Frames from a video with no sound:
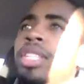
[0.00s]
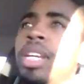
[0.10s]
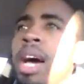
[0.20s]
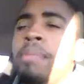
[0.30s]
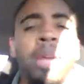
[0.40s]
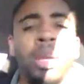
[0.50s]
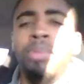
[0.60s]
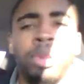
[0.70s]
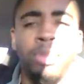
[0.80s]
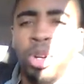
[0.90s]
does not
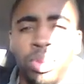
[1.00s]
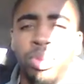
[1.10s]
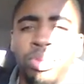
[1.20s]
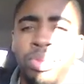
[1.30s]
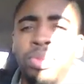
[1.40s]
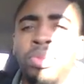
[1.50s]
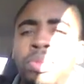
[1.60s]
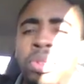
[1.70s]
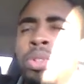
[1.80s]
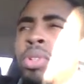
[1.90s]
make me move.
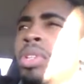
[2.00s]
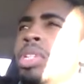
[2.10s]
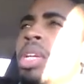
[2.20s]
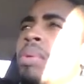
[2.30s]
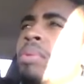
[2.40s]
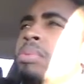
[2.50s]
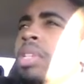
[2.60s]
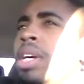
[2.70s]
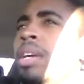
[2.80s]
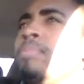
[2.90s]
You understand what
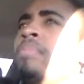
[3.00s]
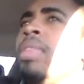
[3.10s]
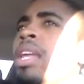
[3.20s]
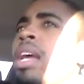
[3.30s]
I'm saying?